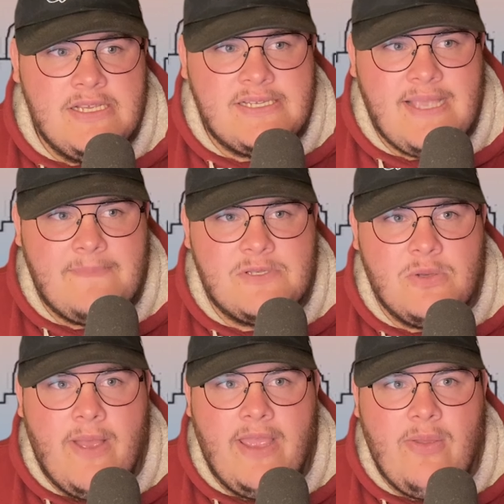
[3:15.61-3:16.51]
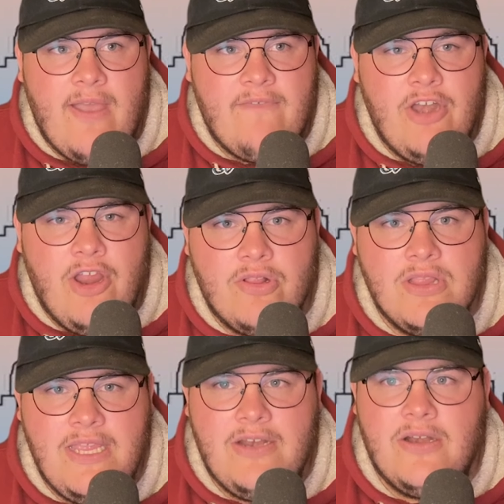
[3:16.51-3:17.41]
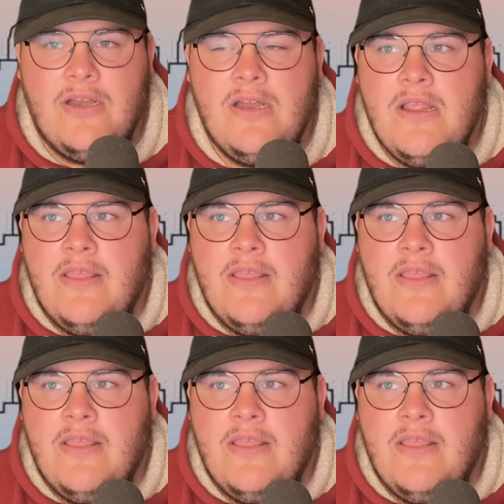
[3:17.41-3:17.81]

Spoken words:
steps away? You have another leader.